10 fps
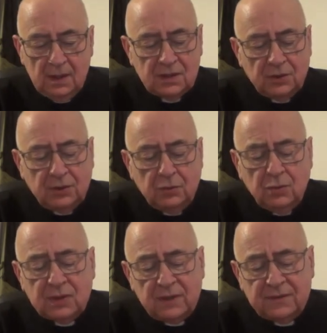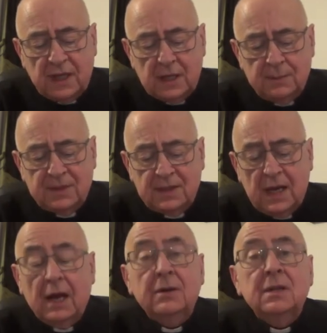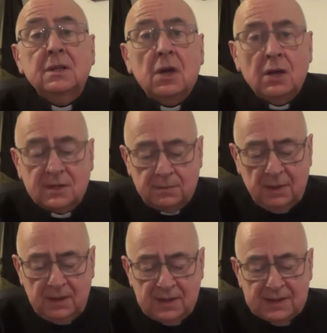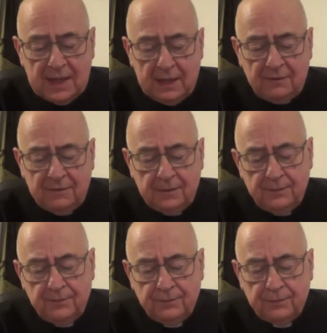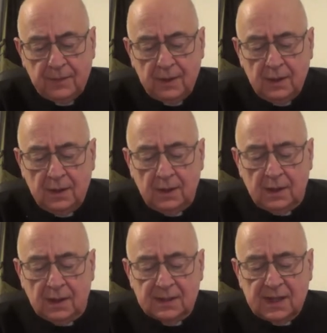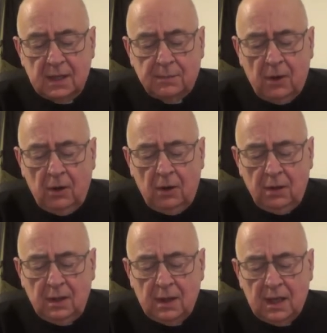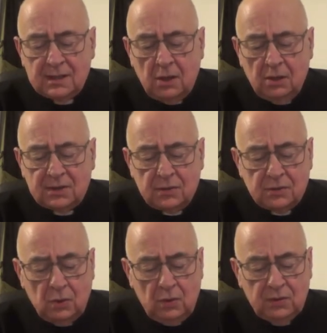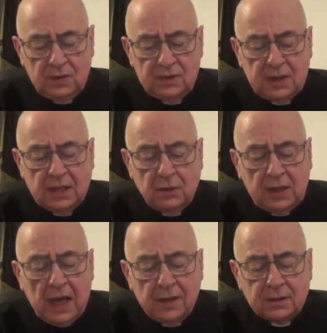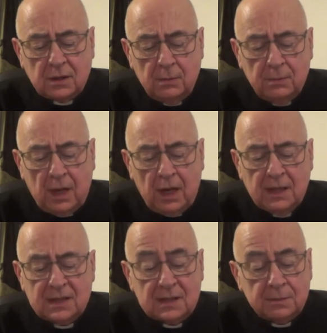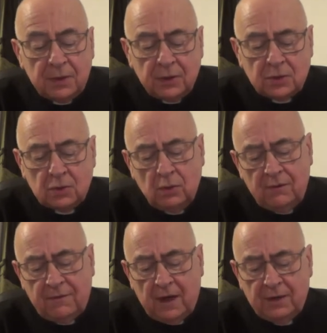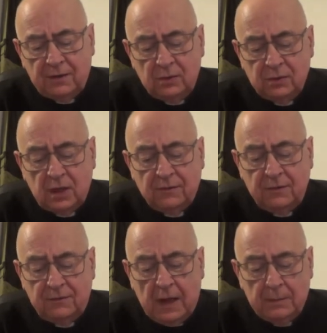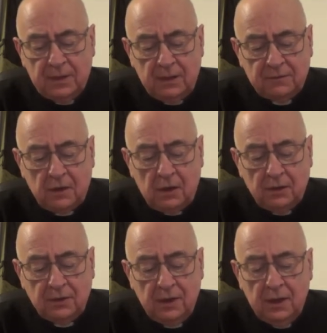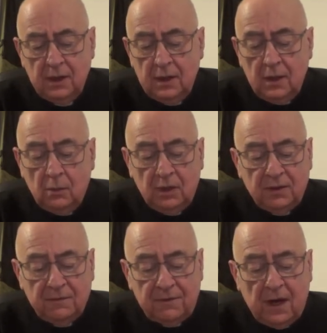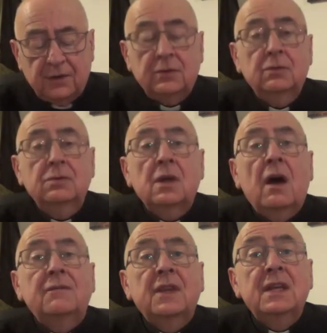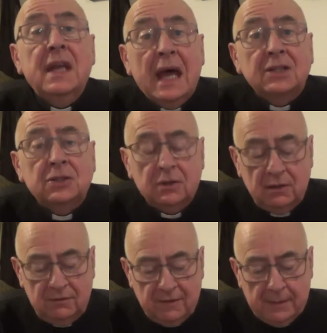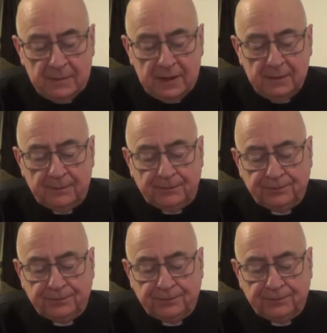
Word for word: So the roots of celibacy are in the gospel itself. Saint Paul has also told us that you cannot combine spiritual fatherhood of the family of God with fatherhood of the natural family.